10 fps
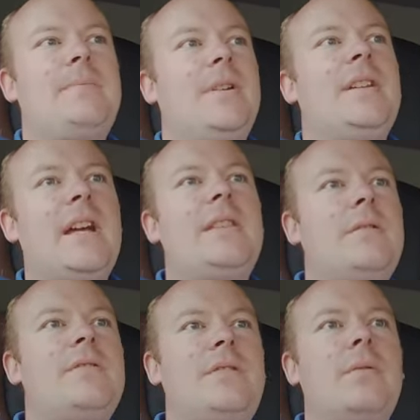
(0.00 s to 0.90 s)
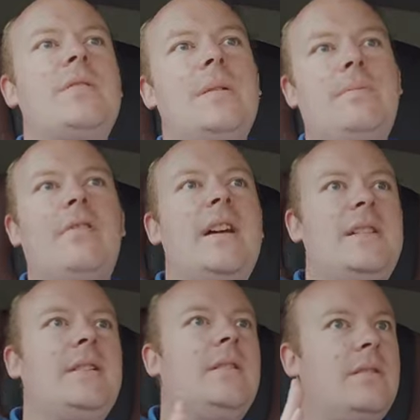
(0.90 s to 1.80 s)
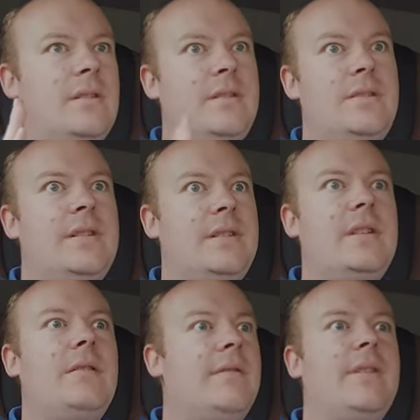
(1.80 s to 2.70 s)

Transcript: but yet those dogs are bred to do,